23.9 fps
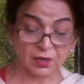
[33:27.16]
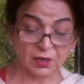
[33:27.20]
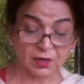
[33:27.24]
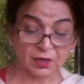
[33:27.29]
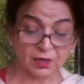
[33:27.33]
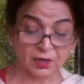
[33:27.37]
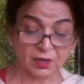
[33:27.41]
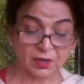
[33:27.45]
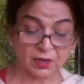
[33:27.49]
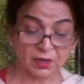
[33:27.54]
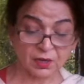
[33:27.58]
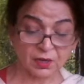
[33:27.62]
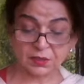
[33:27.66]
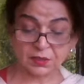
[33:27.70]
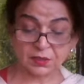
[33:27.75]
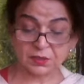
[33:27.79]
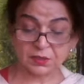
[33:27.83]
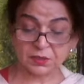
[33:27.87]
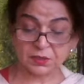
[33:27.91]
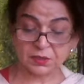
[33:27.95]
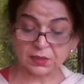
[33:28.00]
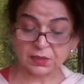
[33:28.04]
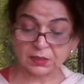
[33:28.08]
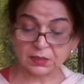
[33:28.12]
He pulls a
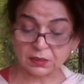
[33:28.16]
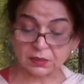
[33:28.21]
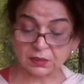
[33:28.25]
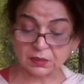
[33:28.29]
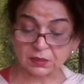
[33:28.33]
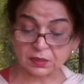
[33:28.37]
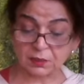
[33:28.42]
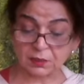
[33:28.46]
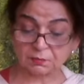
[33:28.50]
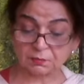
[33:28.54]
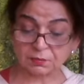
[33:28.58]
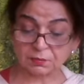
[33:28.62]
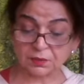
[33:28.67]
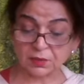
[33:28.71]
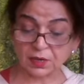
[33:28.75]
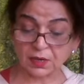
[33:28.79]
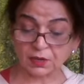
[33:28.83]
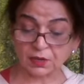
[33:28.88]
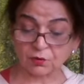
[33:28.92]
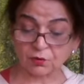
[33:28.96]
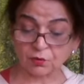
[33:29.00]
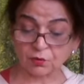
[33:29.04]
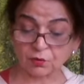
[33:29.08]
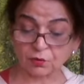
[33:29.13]
crescent-tipped
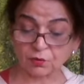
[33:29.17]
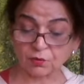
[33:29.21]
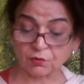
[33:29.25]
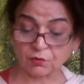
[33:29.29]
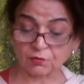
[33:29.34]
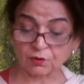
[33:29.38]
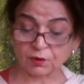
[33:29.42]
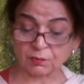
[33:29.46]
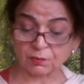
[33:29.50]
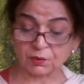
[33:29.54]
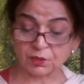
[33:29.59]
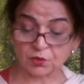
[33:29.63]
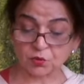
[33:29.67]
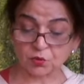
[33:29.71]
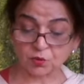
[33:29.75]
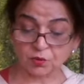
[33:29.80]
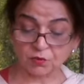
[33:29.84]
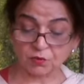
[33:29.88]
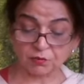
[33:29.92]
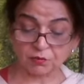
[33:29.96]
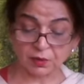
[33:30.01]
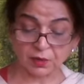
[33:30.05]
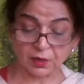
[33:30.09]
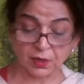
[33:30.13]
arrow from his
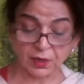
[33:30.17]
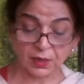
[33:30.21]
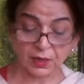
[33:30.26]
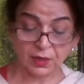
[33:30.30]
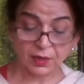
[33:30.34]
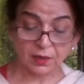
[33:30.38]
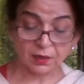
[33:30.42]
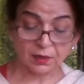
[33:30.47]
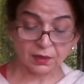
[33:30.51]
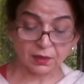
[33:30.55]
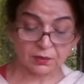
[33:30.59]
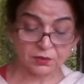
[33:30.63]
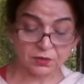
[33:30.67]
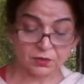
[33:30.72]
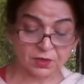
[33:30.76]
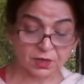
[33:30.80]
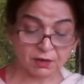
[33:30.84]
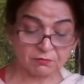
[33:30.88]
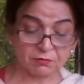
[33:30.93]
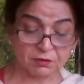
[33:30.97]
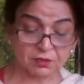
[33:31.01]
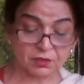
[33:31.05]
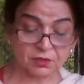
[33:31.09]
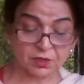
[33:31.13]
quiver and
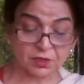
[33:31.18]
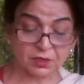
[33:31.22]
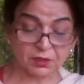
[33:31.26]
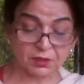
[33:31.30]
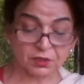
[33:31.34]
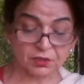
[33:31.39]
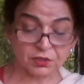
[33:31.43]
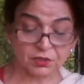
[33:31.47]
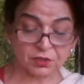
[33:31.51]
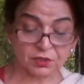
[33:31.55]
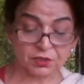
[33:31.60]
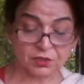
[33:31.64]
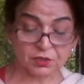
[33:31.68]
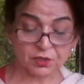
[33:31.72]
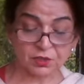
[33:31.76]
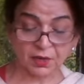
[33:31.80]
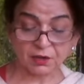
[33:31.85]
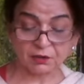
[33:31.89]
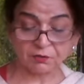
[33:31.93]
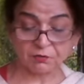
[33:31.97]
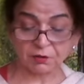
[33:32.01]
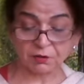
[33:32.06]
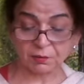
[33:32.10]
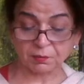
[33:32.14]
severed Satyajit's
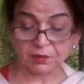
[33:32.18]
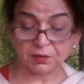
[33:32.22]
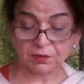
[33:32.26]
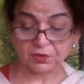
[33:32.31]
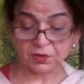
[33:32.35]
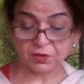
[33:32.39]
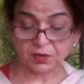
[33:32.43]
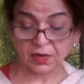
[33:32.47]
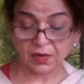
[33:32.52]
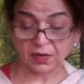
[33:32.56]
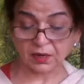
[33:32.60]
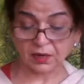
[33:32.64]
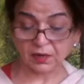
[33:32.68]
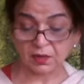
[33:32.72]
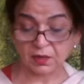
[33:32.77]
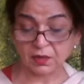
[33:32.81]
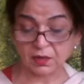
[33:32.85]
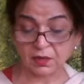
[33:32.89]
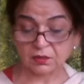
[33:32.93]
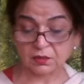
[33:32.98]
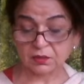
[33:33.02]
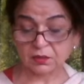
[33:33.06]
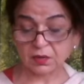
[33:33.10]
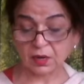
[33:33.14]
head from his neck,
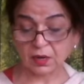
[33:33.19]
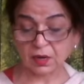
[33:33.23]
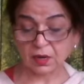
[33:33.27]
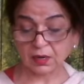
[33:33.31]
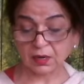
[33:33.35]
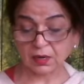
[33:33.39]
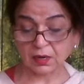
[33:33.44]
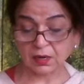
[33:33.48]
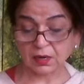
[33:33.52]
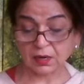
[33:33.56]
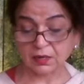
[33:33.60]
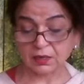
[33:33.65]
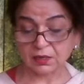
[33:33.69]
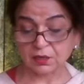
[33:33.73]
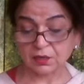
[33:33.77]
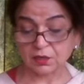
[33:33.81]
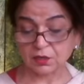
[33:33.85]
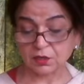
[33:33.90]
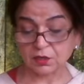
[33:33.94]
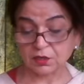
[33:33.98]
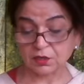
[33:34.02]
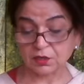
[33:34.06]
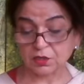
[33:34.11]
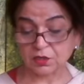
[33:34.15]
scarlet
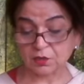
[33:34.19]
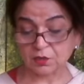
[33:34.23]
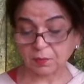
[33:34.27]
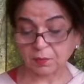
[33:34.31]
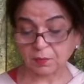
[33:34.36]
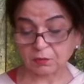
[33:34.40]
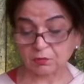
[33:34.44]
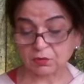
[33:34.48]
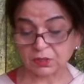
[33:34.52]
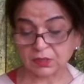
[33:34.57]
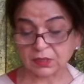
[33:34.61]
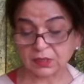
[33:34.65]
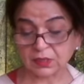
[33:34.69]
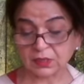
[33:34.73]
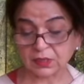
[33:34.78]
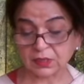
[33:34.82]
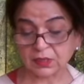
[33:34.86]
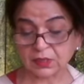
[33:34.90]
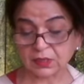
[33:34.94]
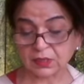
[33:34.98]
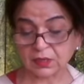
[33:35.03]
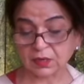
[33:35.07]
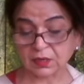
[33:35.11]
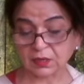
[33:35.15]
spouting
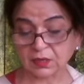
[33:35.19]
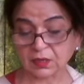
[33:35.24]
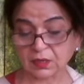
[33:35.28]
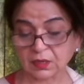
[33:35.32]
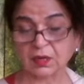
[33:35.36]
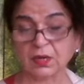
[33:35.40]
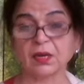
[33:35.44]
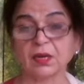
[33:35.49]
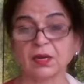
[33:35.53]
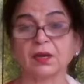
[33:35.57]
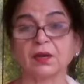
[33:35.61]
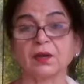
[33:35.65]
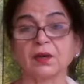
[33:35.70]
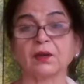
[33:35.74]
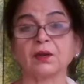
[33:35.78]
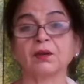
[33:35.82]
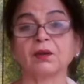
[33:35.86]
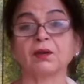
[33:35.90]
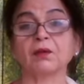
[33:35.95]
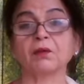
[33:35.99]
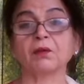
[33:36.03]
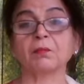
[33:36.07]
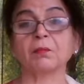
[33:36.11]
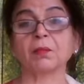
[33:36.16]
at the naked
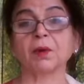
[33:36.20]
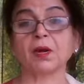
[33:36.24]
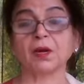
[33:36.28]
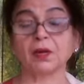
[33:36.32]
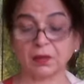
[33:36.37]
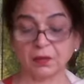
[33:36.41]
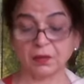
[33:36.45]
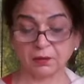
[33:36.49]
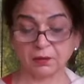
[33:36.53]
point.